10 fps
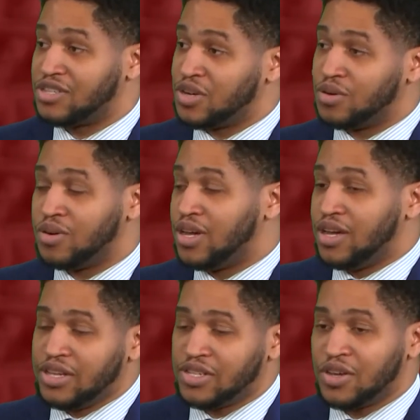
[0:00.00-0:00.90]
So
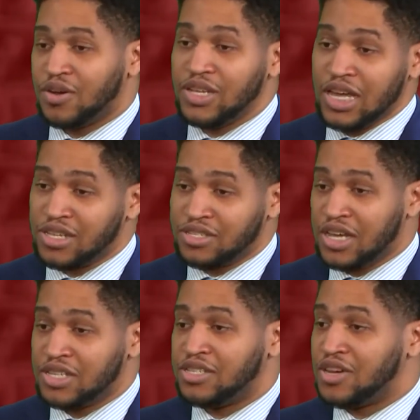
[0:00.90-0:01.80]

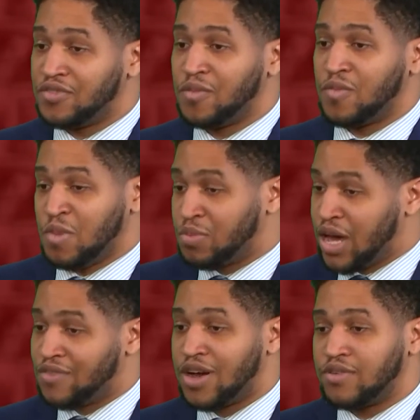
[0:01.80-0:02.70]
it's different. People
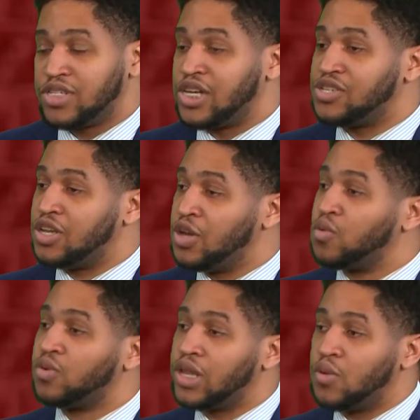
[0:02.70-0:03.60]
have conversation. You're
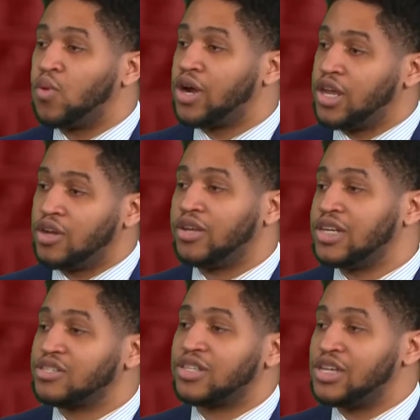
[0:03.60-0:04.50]
really working your
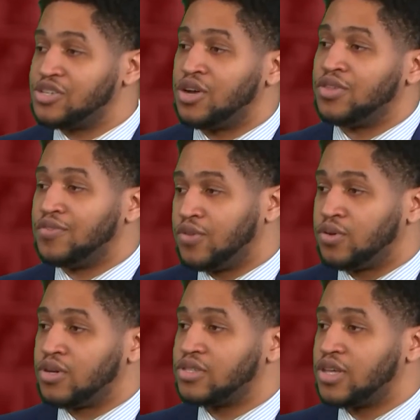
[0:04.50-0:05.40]
legislation on the
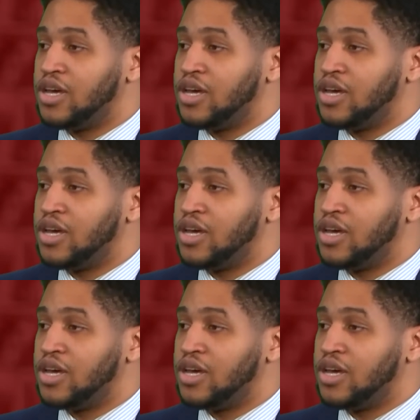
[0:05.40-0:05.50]
floors,